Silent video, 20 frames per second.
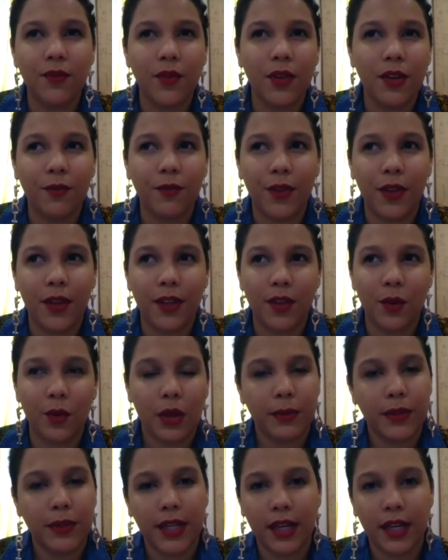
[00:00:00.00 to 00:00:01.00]
if like the
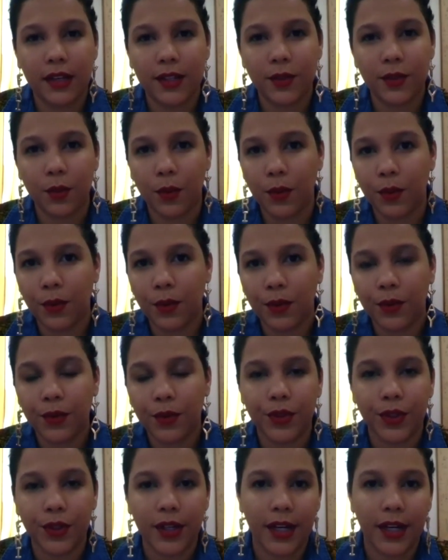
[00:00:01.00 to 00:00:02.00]
website is old
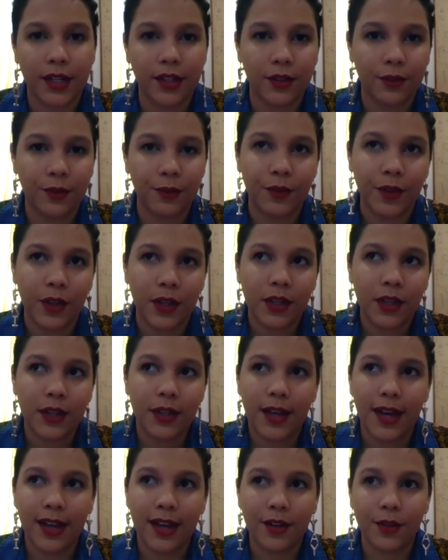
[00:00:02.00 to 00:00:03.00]
or kind of,
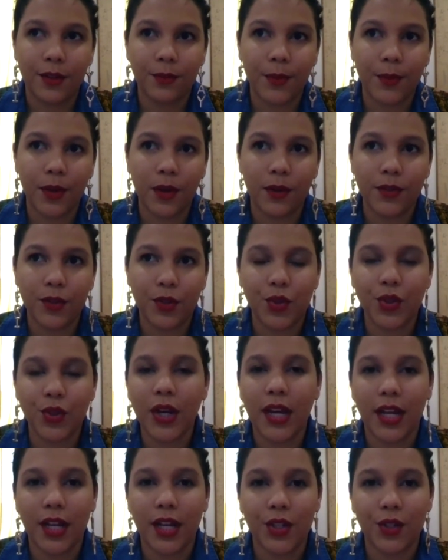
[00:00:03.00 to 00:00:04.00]
I don't know,
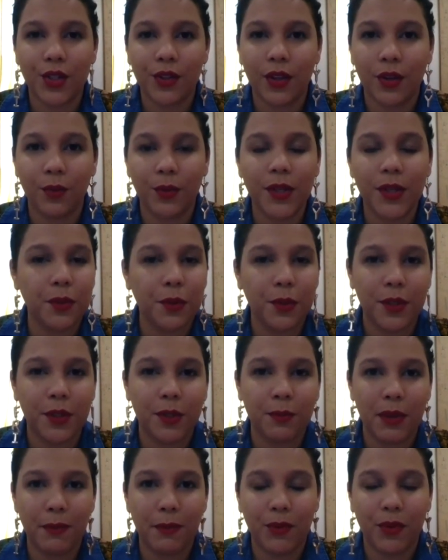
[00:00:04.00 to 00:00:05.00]
strange, their resources
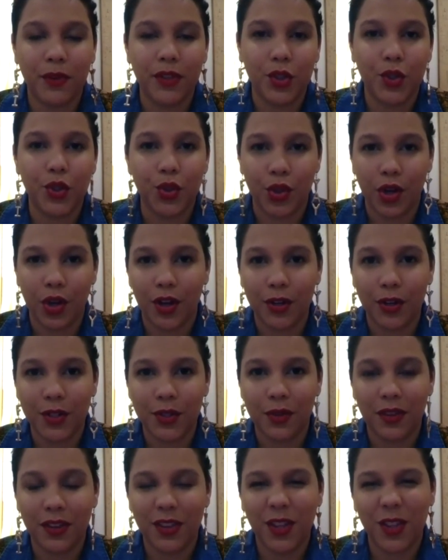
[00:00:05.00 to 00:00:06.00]
might be really strong. So
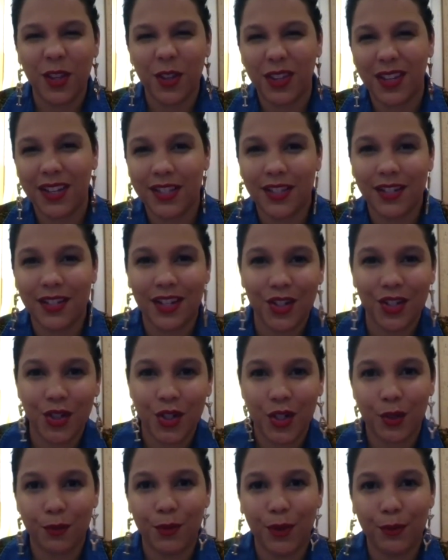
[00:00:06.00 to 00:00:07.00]
I think the other thing is not to
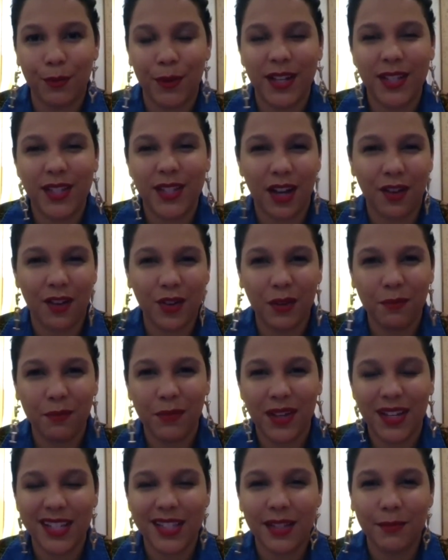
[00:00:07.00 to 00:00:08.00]
judge a book by its cover,
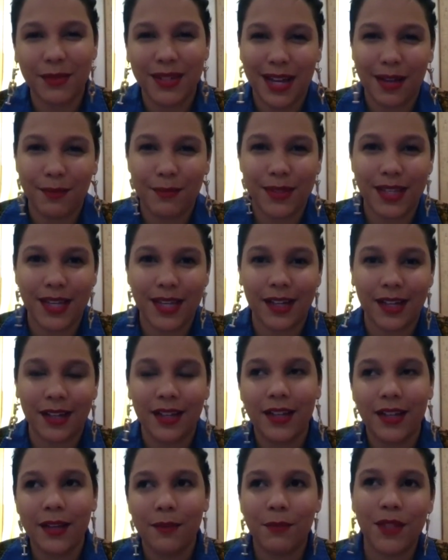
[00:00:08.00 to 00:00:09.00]
because sometimes like
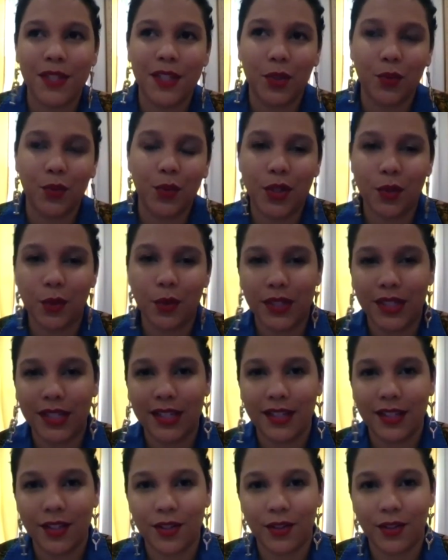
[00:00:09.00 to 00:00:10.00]
business
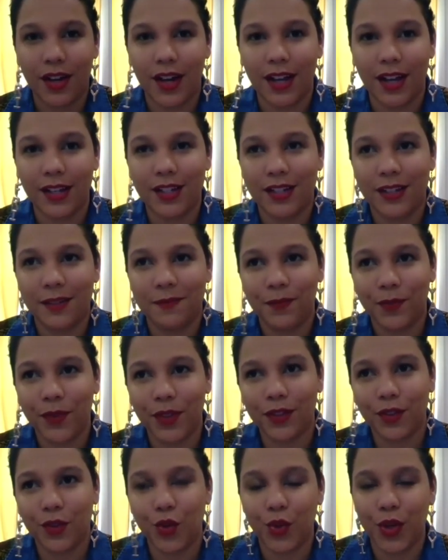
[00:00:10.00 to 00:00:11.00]
resources are not
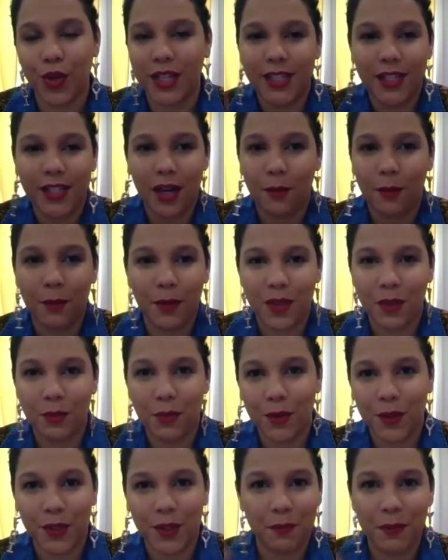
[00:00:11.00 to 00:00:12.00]
dressed up in the
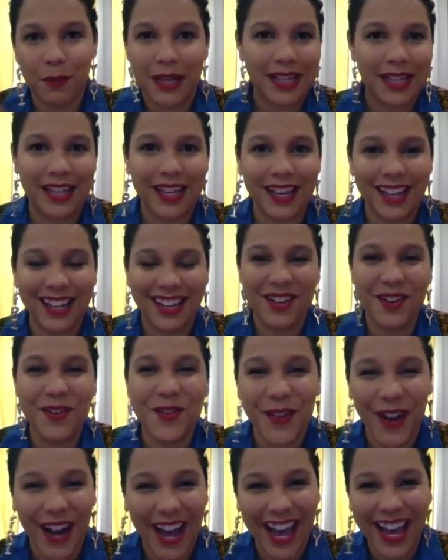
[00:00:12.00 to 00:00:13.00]
most appealing
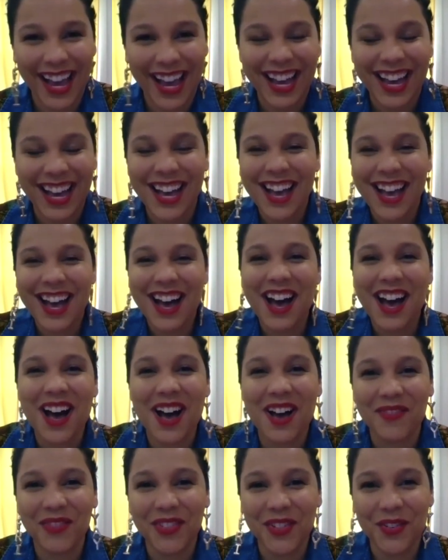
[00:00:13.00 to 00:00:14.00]
way.
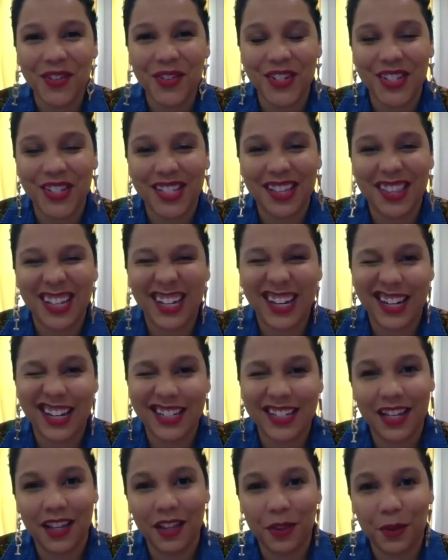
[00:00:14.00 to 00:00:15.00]
So you just have to kind of
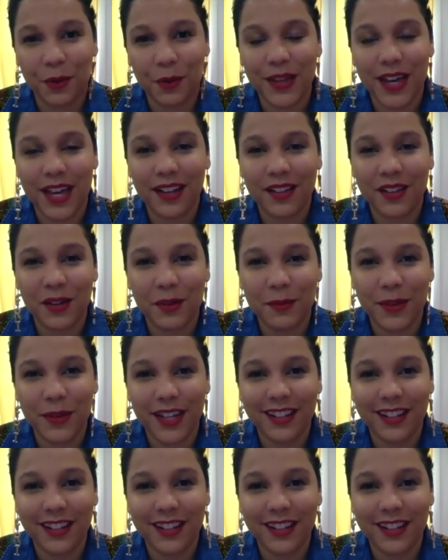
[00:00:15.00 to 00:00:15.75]
dig through that a little bit.